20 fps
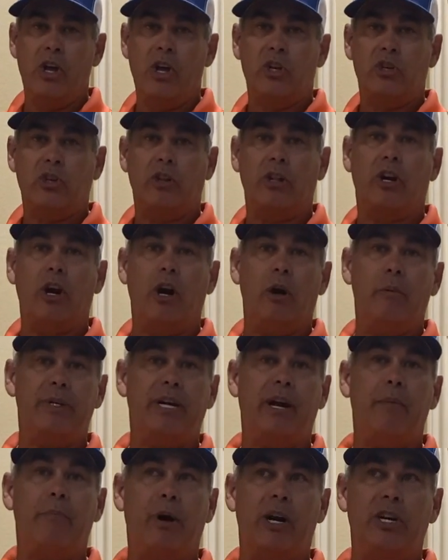So the curb
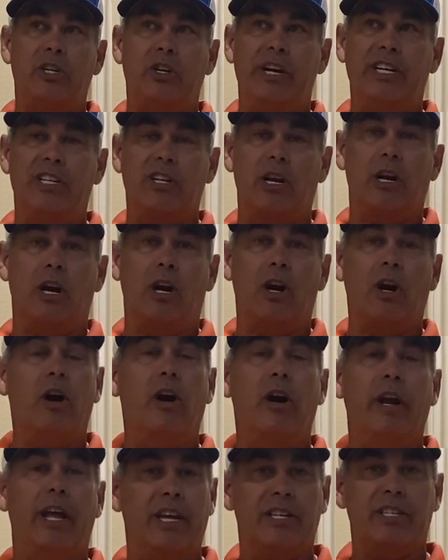chain pressure he's going to
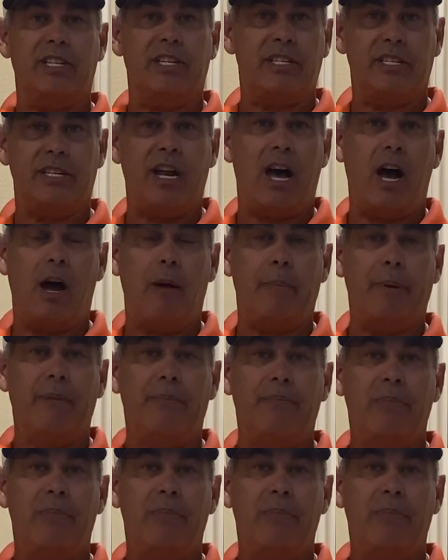learn is to stop.